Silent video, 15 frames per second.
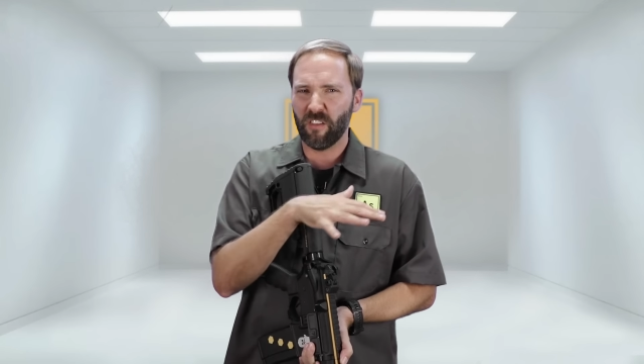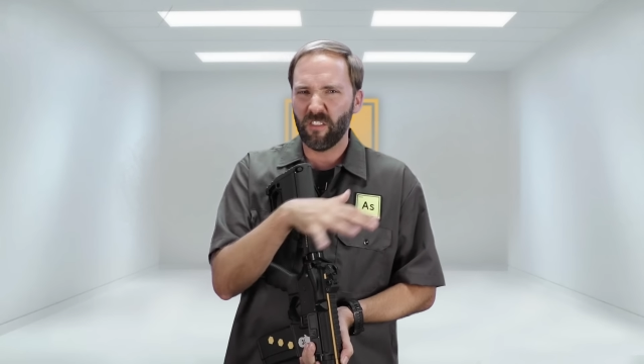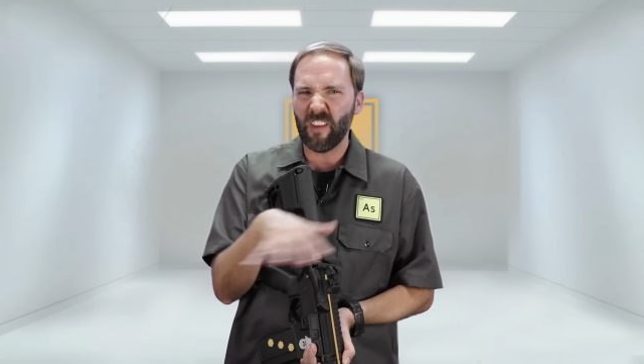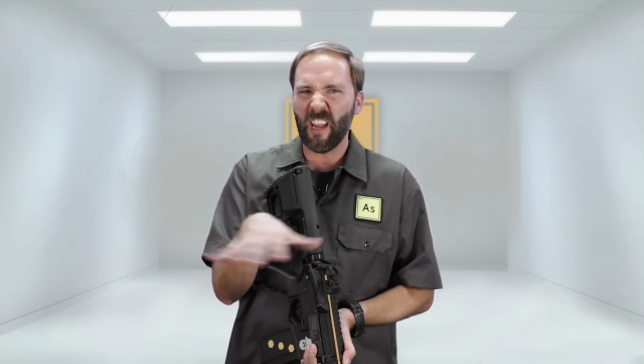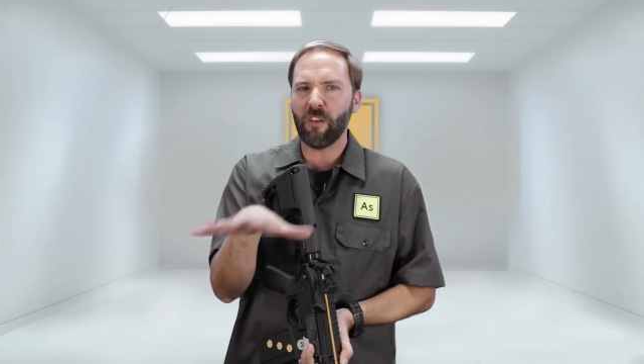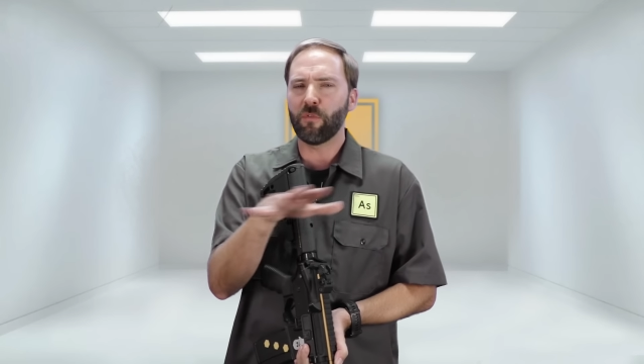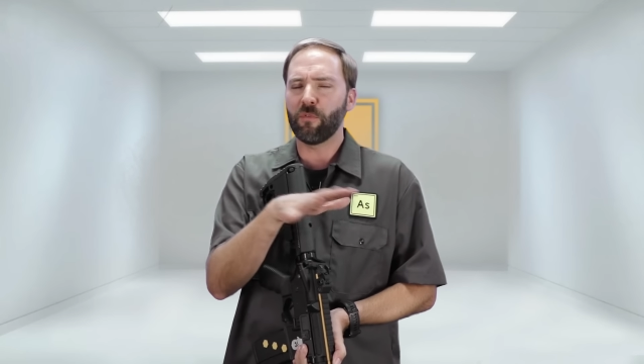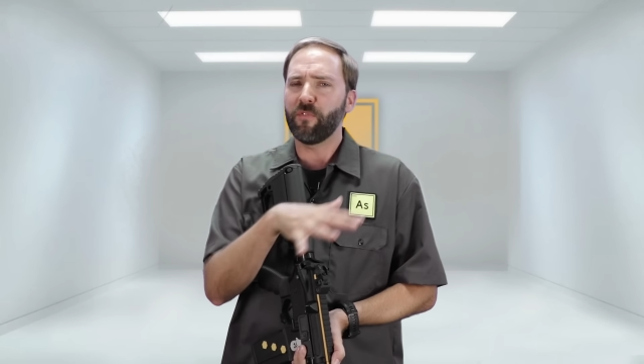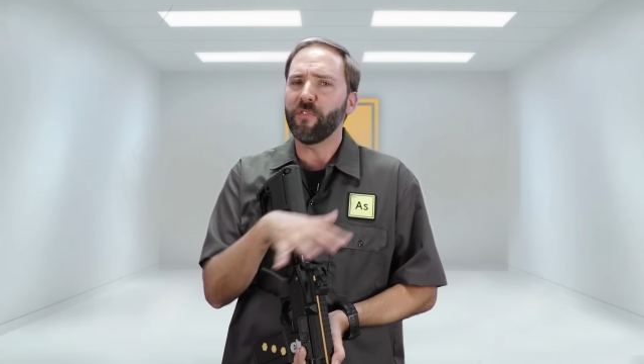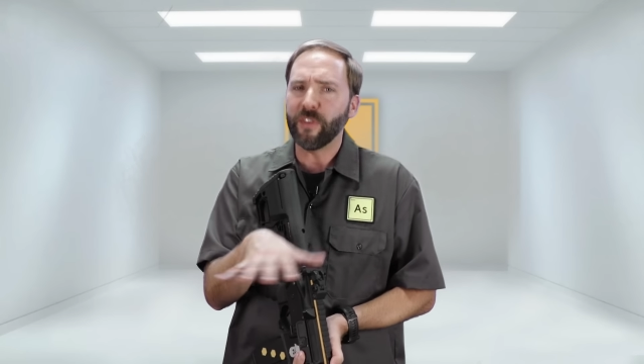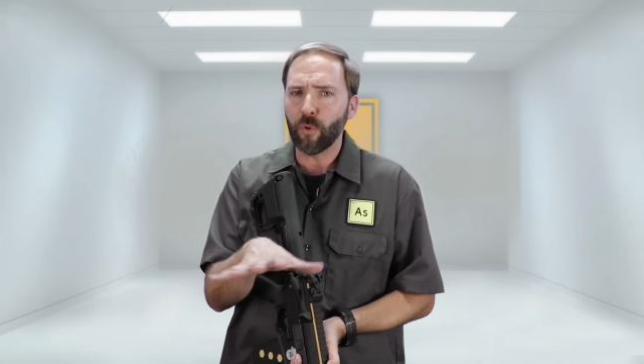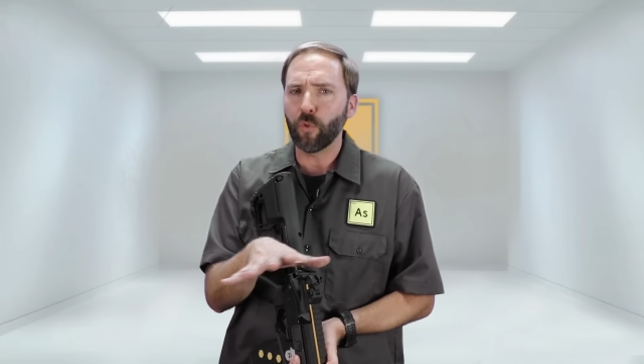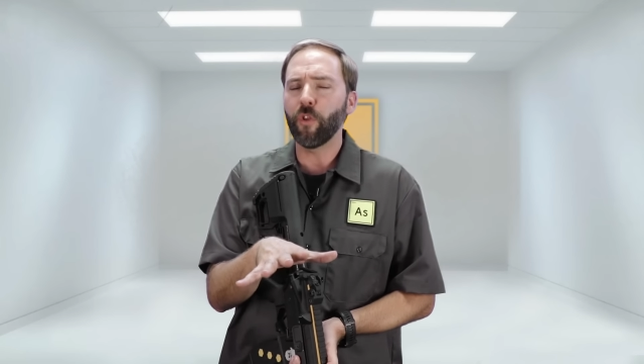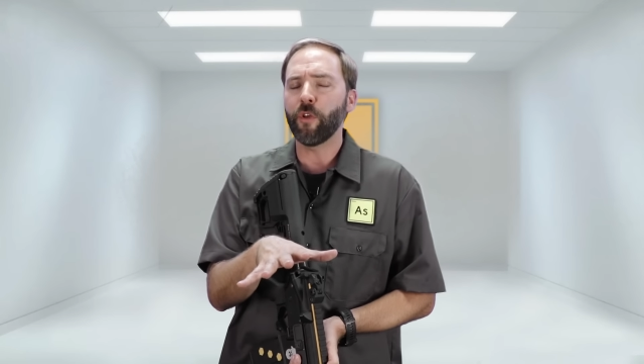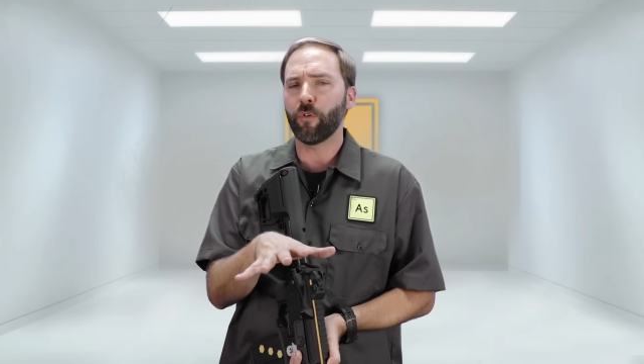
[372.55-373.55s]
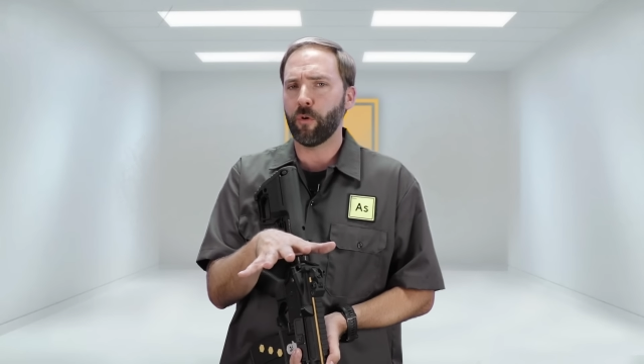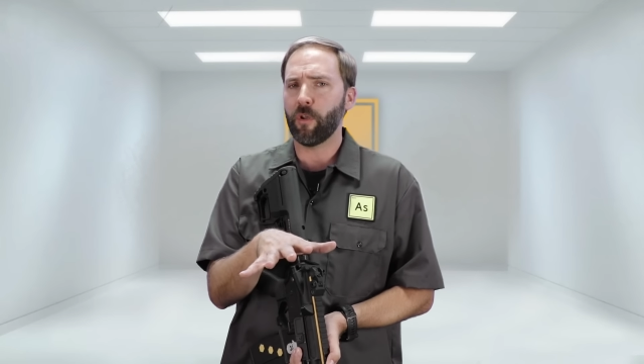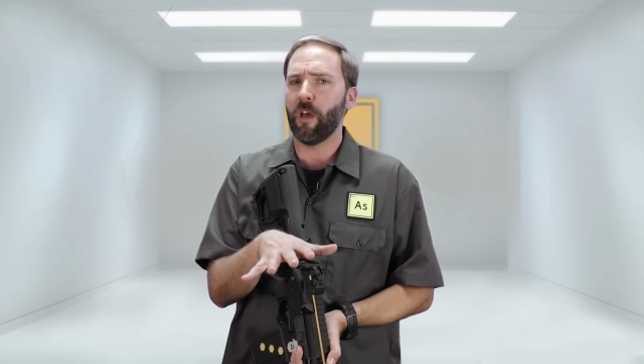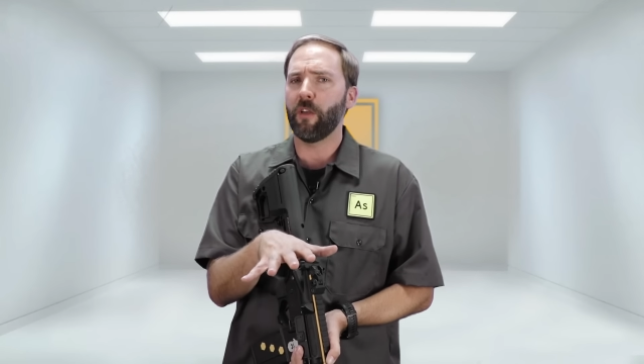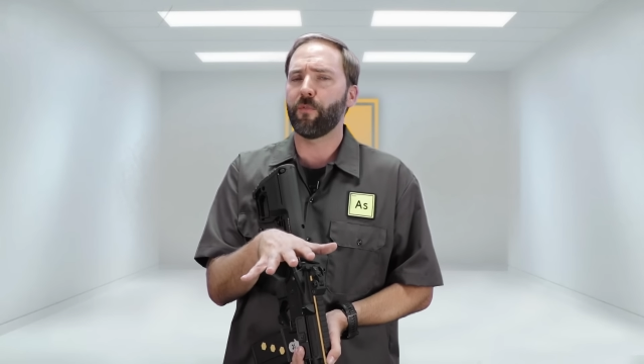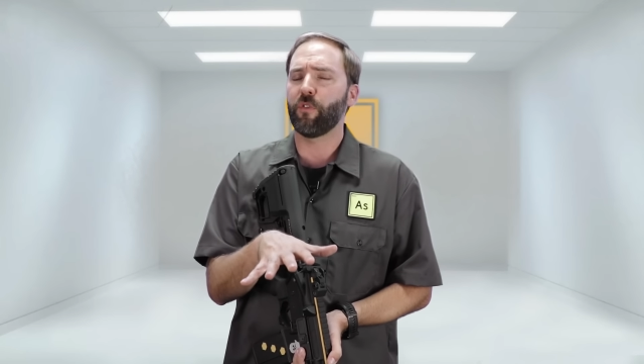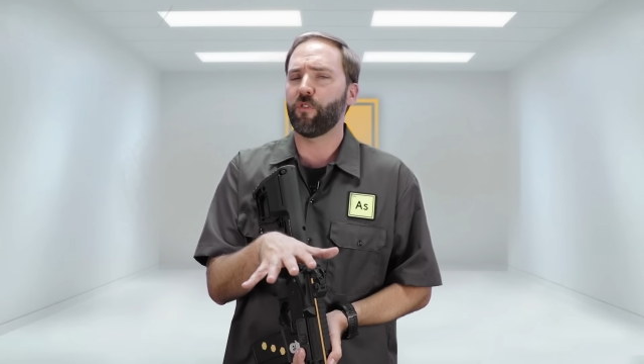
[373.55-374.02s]
standard field legal
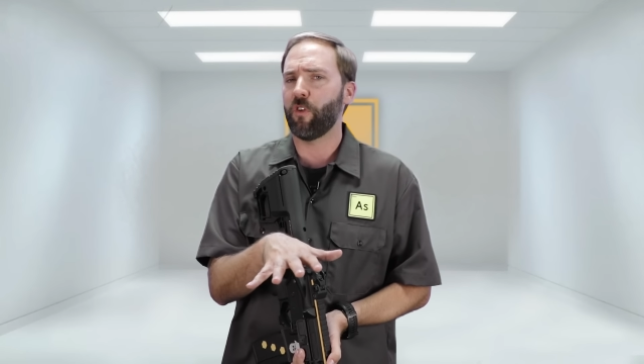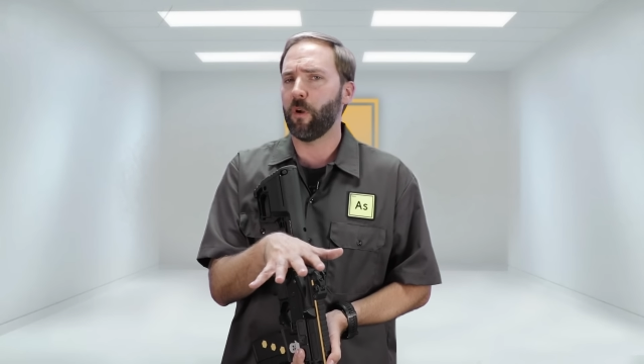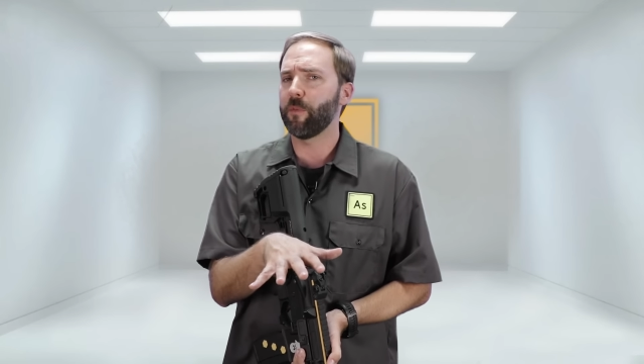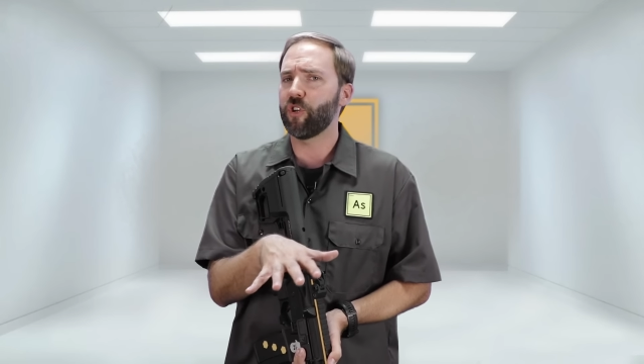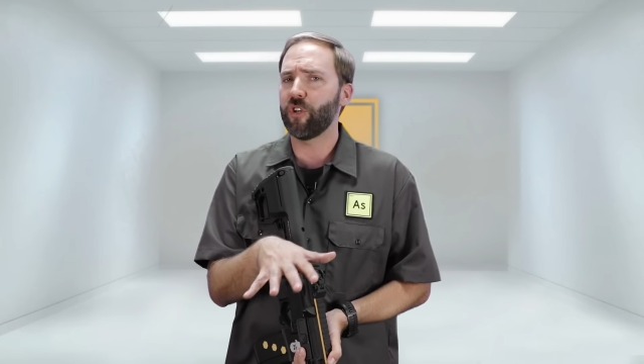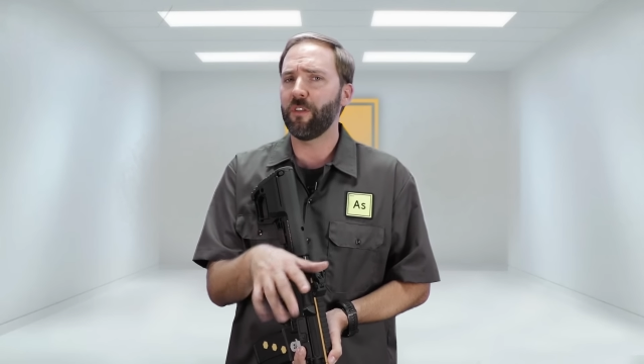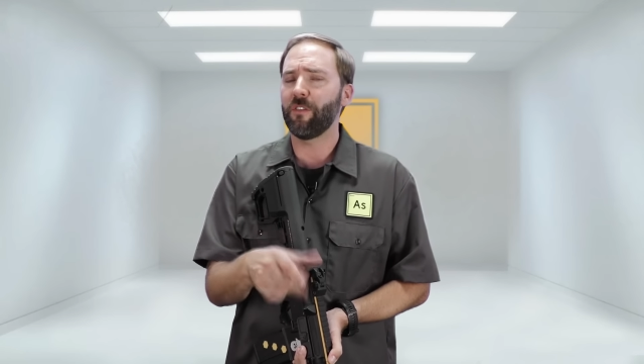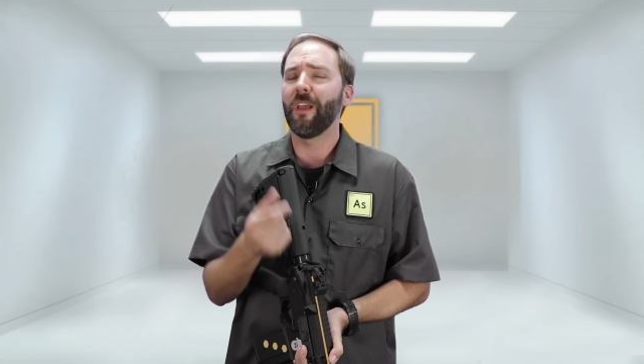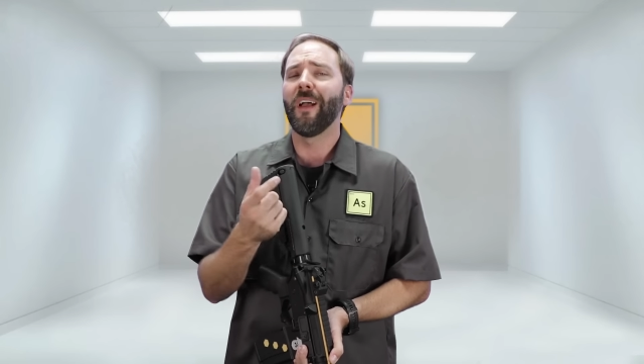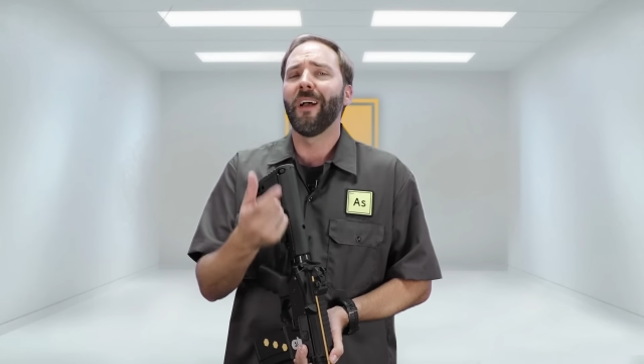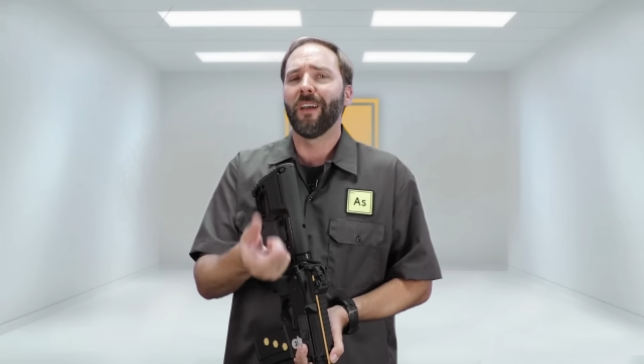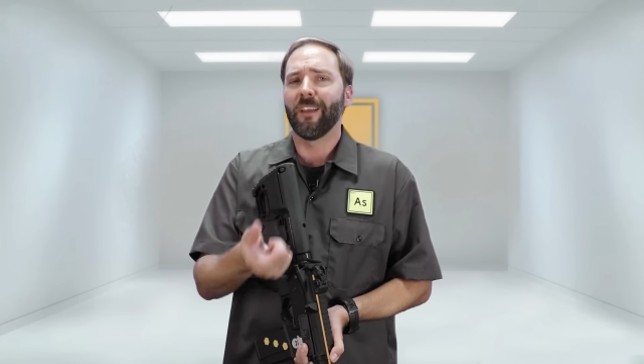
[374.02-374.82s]
gun for skirmishes,